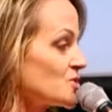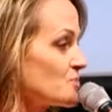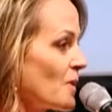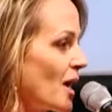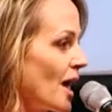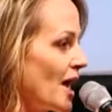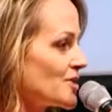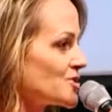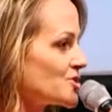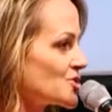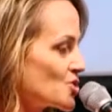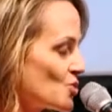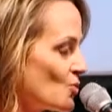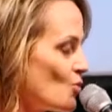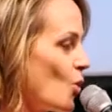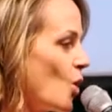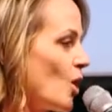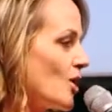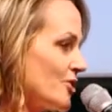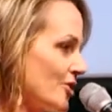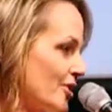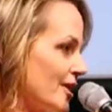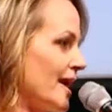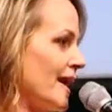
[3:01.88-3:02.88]
response to
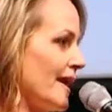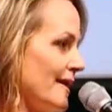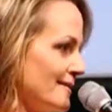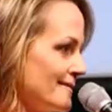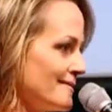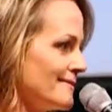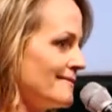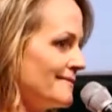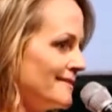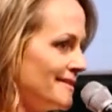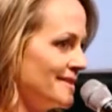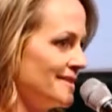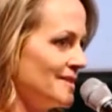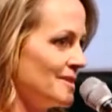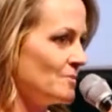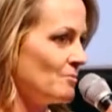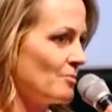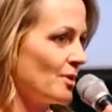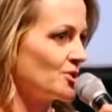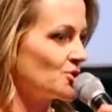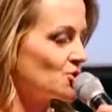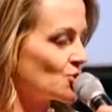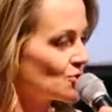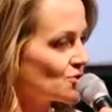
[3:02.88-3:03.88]
Watergate
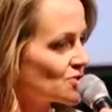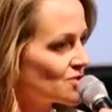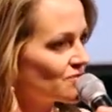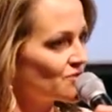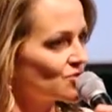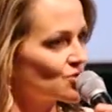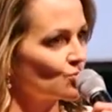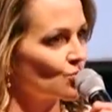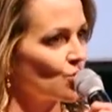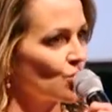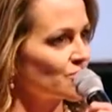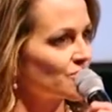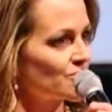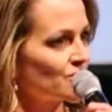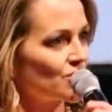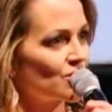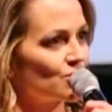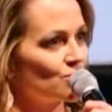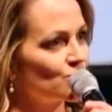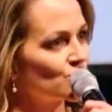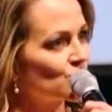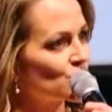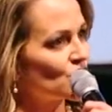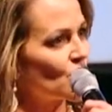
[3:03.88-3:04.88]
by Joseph
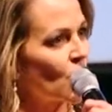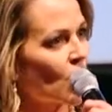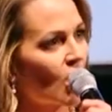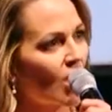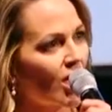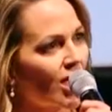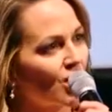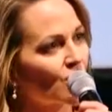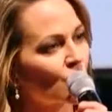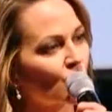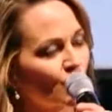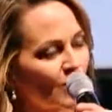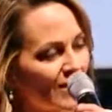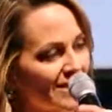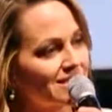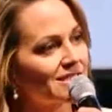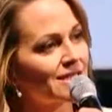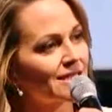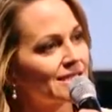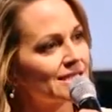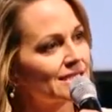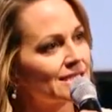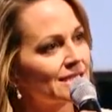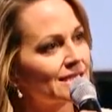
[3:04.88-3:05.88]
Jaworski, who saw a
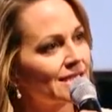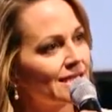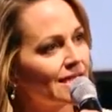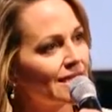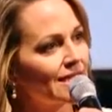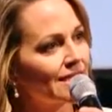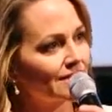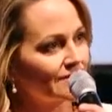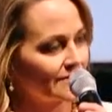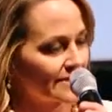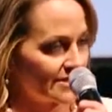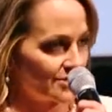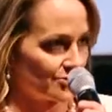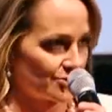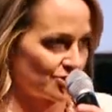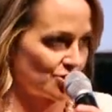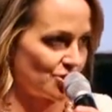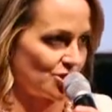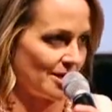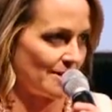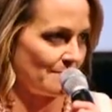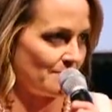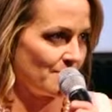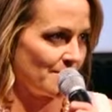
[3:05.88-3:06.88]
crisis in
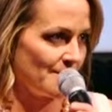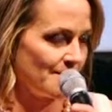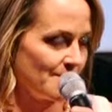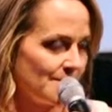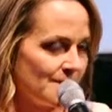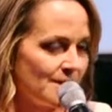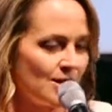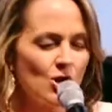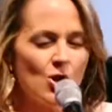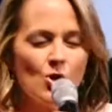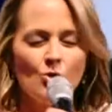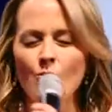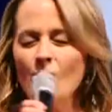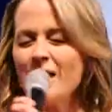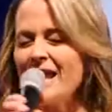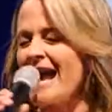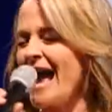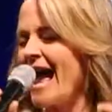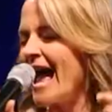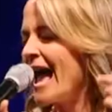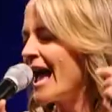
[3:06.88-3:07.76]
leadership. We